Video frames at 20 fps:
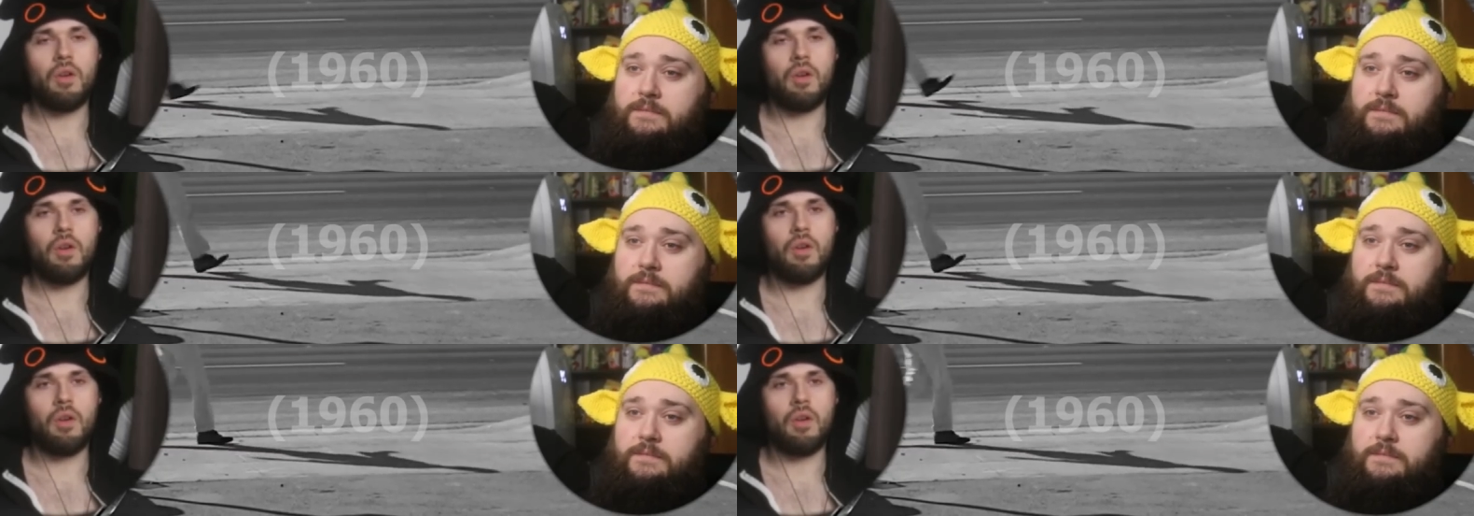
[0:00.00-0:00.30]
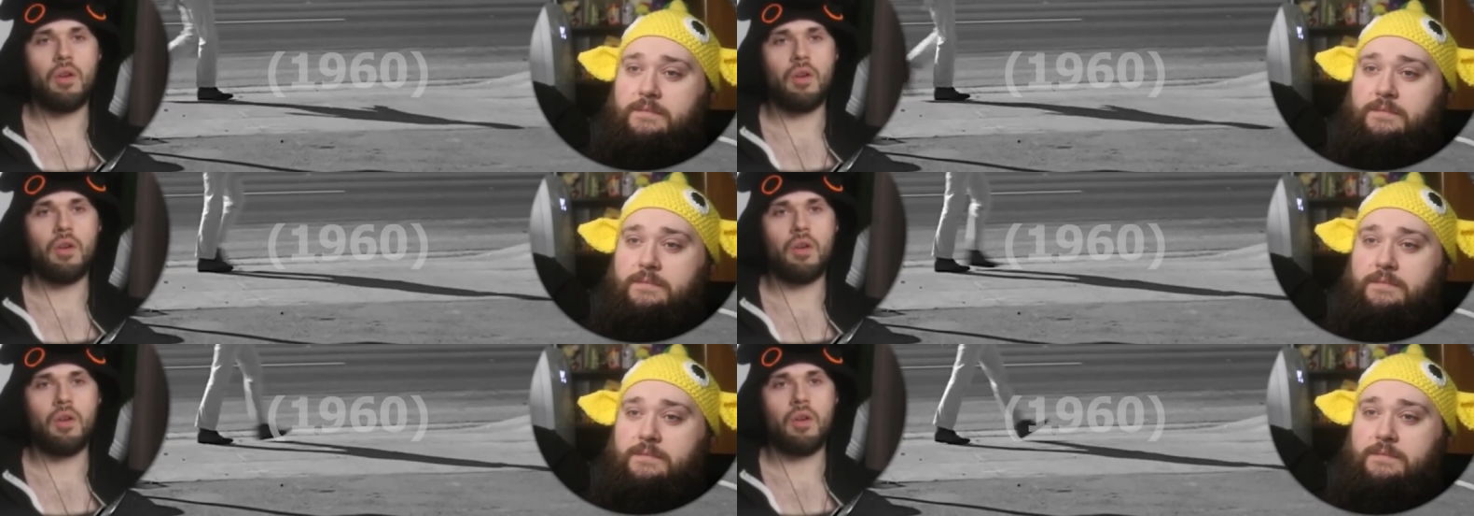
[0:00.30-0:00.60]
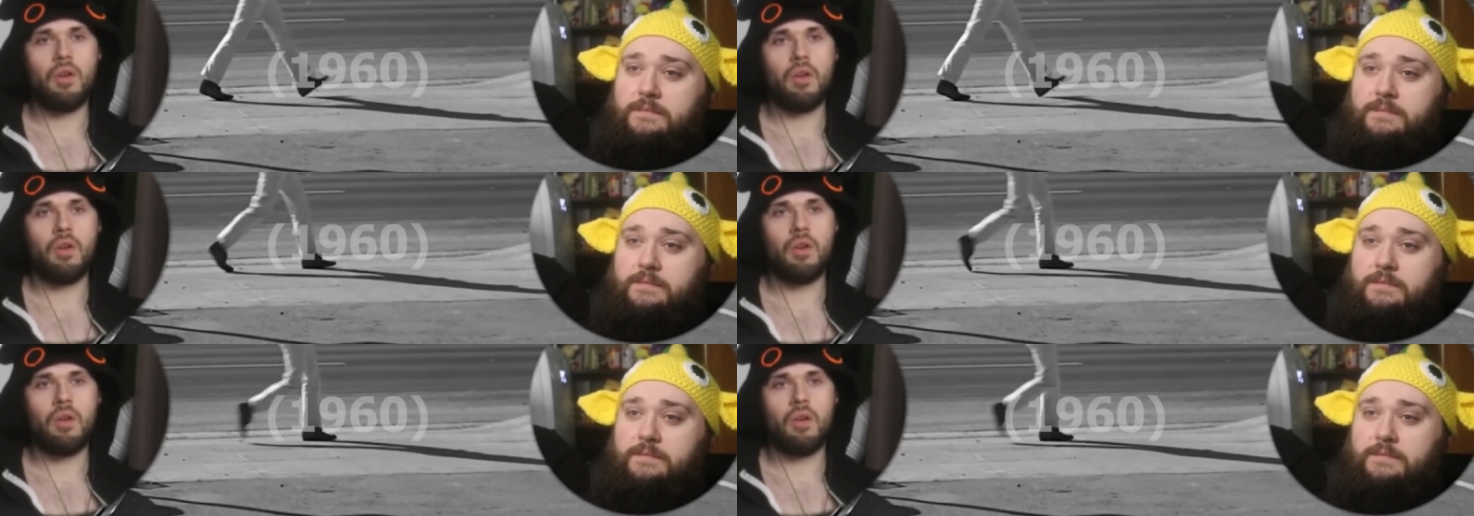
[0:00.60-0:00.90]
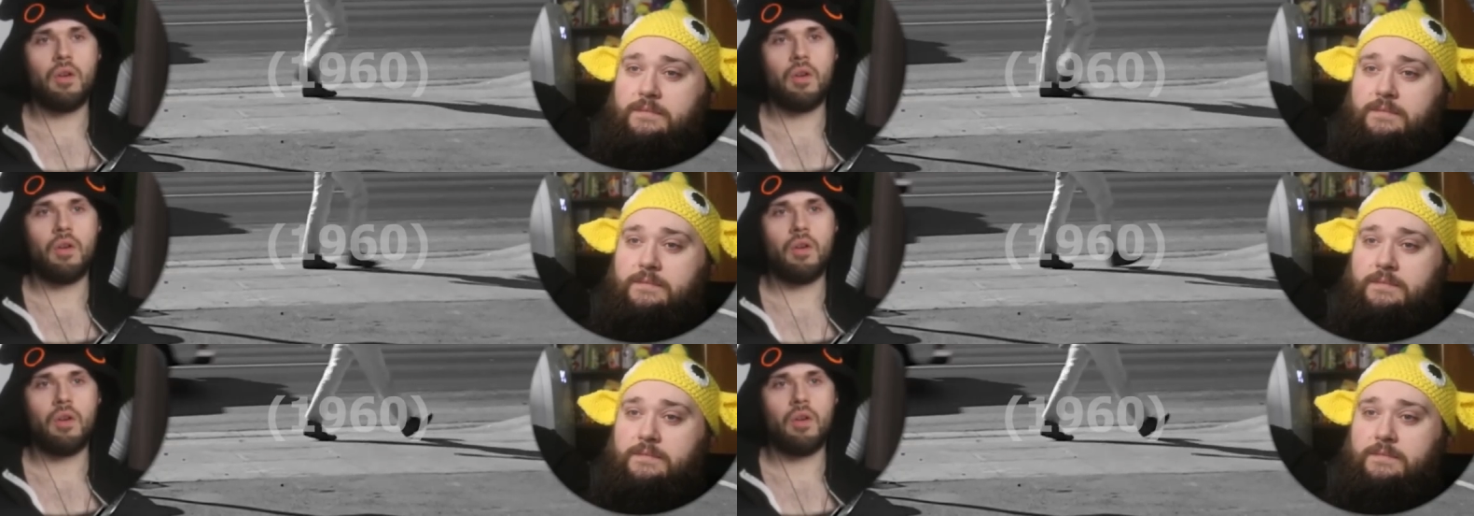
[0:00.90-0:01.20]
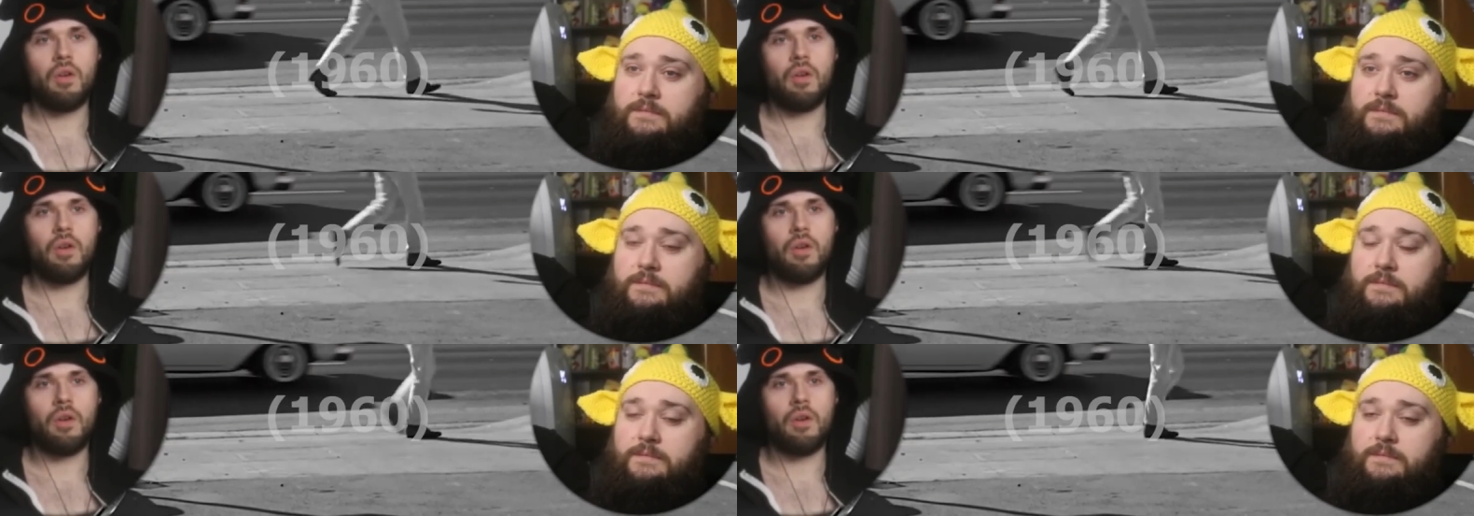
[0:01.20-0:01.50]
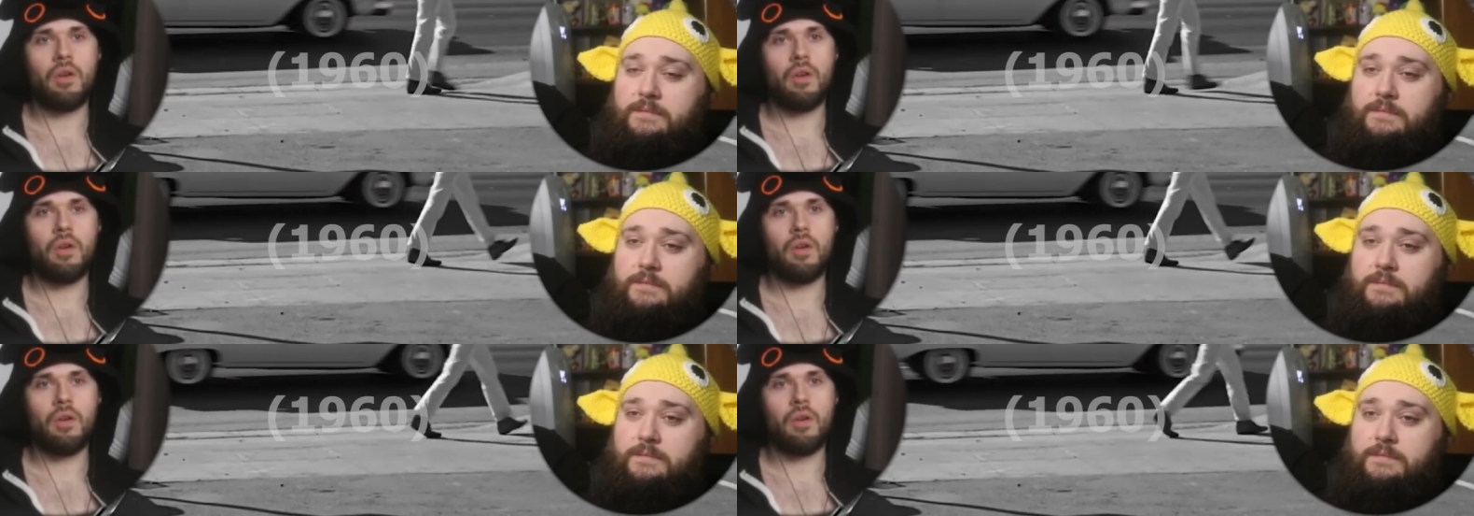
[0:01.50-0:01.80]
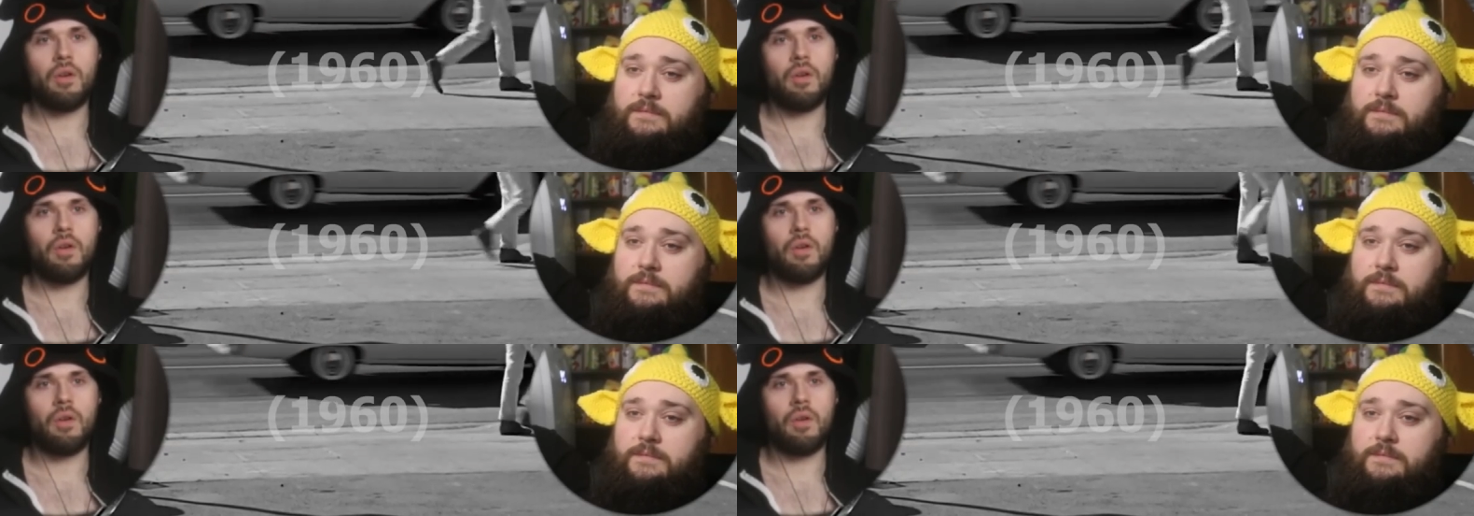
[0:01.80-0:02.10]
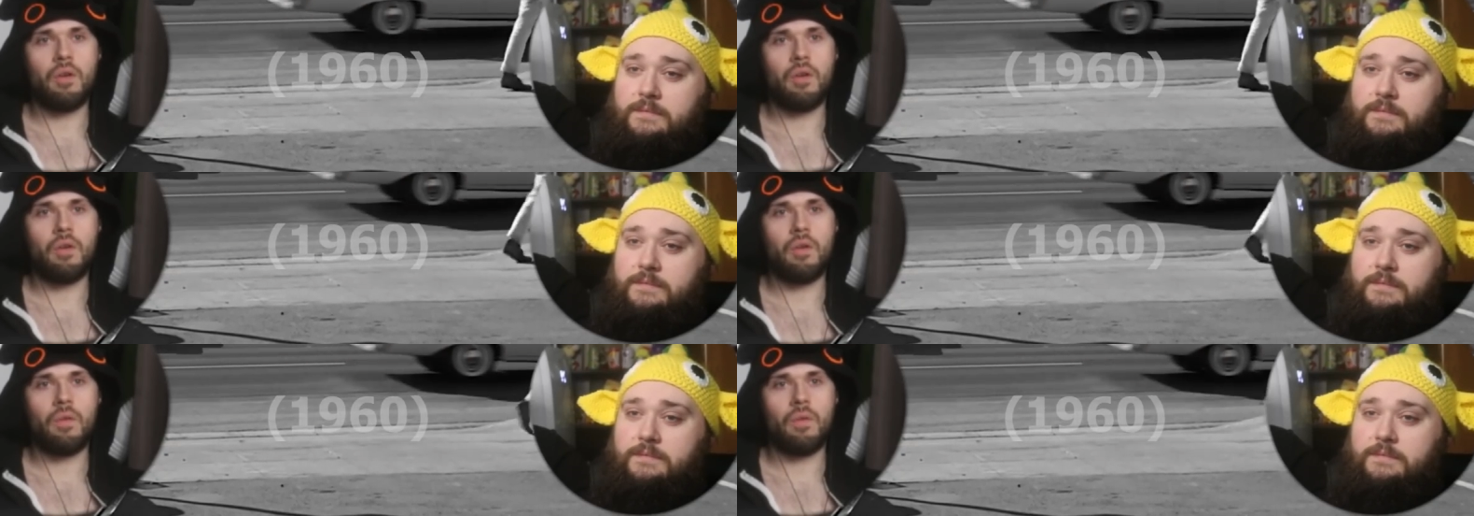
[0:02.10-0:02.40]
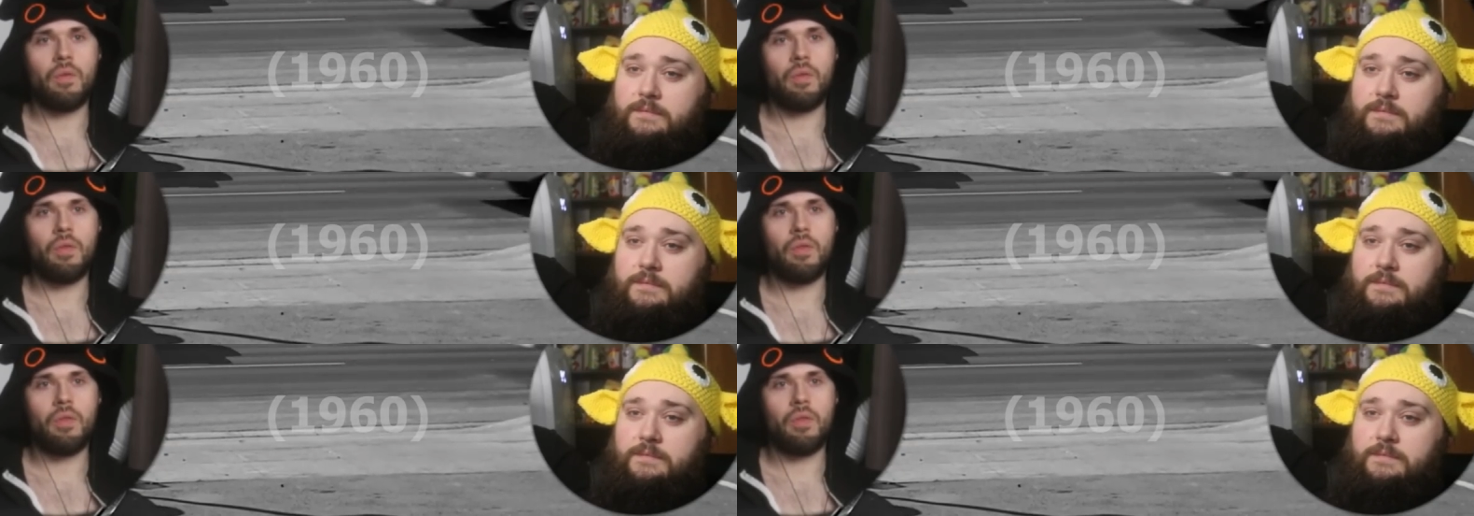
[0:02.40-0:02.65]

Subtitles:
Nothing is said.